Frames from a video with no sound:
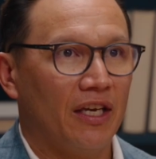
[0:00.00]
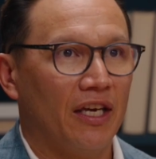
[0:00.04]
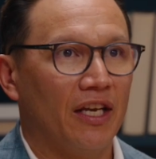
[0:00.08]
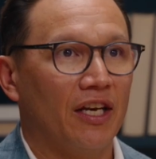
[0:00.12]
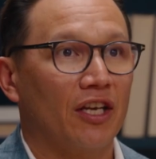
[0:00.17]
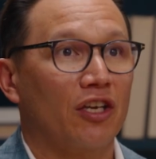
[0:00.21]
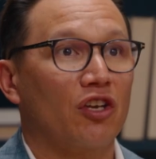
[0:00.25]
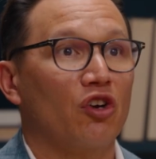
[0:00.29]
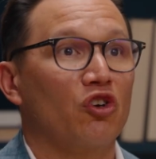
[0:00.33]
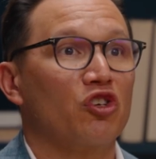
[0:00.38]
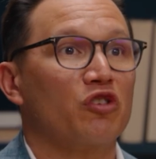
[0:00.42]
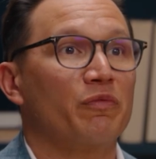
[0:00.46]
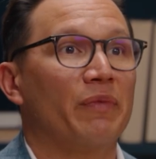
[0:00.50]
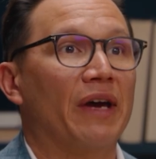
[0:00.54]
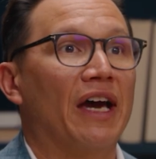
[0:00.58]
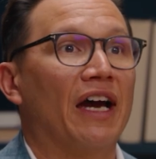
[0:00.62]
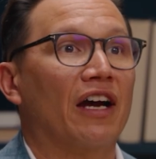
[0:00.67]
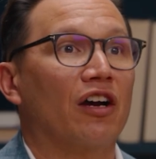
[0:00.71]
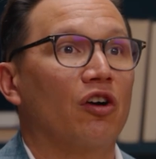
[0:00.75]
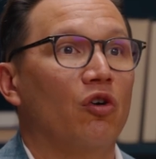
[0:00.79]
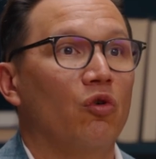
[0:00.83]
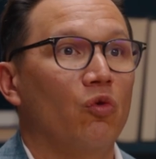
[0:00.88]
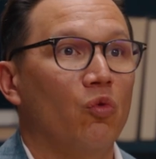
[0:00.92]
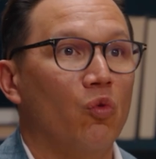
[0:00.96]
and it goes
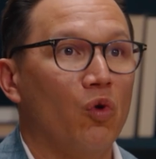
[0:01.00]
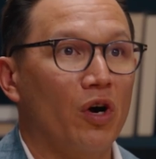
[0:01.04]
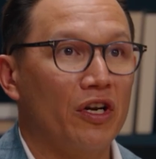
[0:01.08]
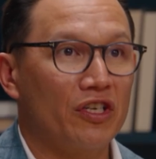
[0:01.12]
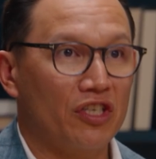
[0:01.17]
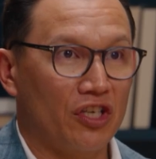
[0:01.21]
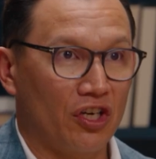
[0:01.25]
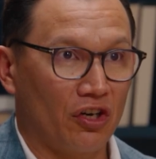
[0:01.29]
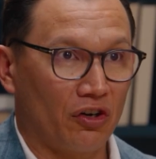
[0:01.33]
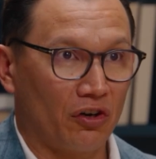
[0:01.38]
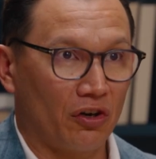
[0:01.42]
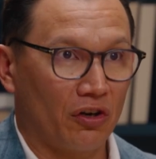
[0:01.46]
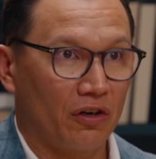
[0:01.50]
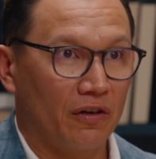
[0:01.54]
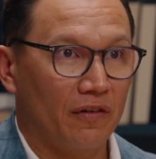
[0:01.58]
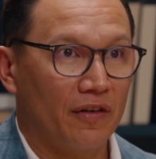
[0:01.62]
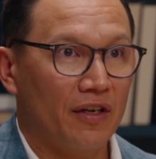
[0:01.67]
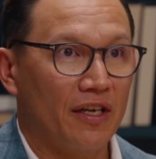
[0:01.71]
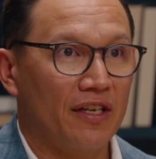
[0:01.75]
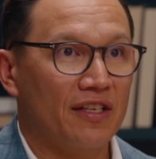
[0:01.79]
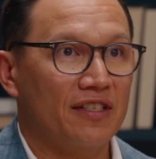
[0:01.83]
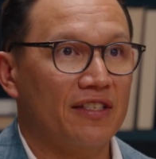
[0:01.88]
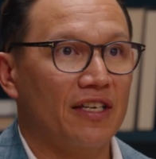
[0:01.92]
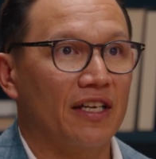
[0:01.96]
back 1 year
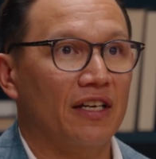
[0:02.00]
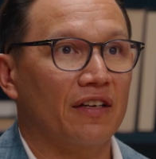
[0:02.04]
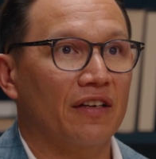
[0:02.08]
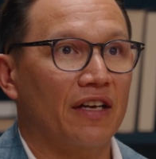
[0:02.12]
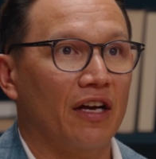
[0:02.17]
in the state of